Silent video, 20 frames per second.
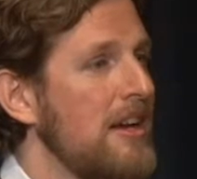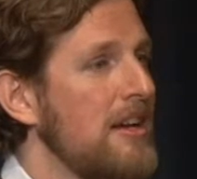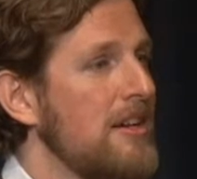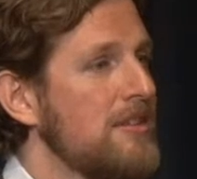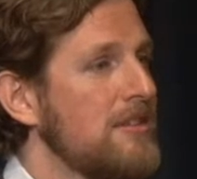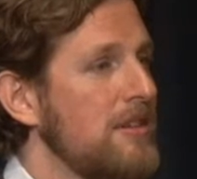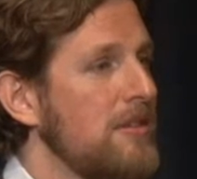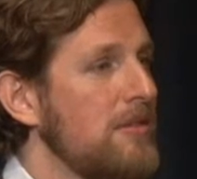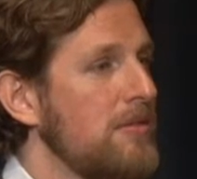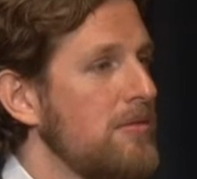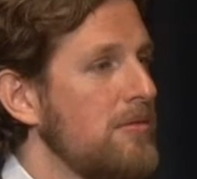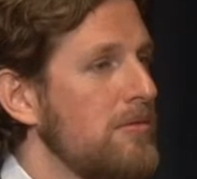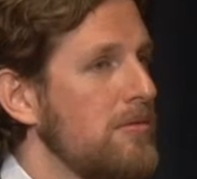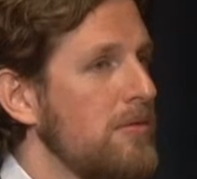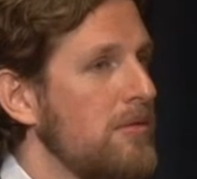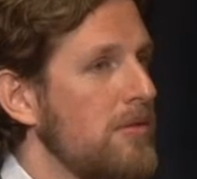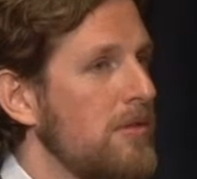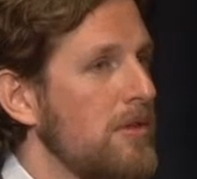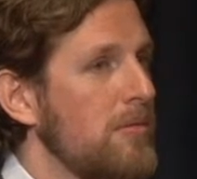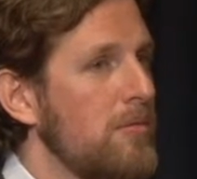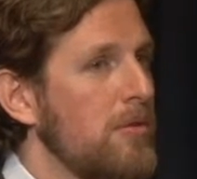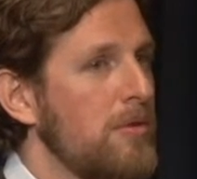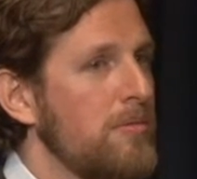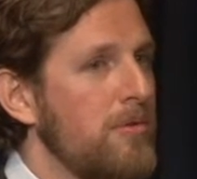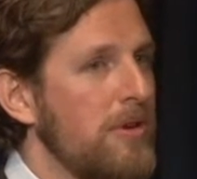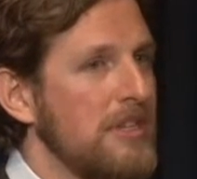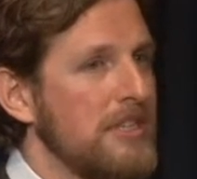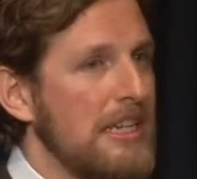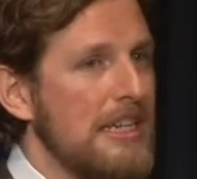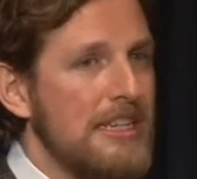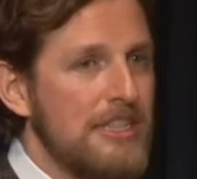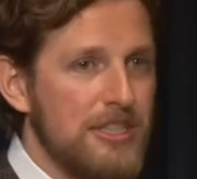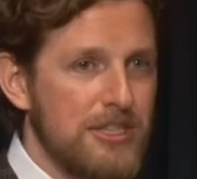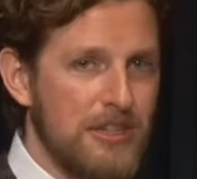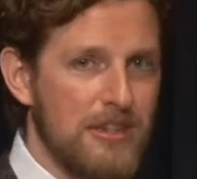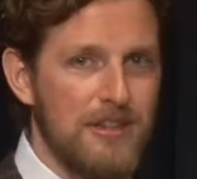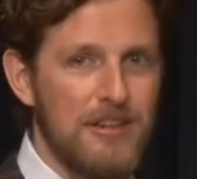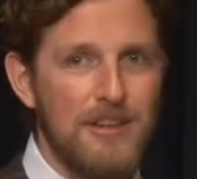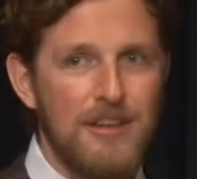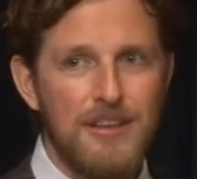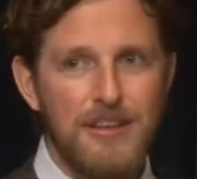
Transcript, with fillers: So the WordPress engine,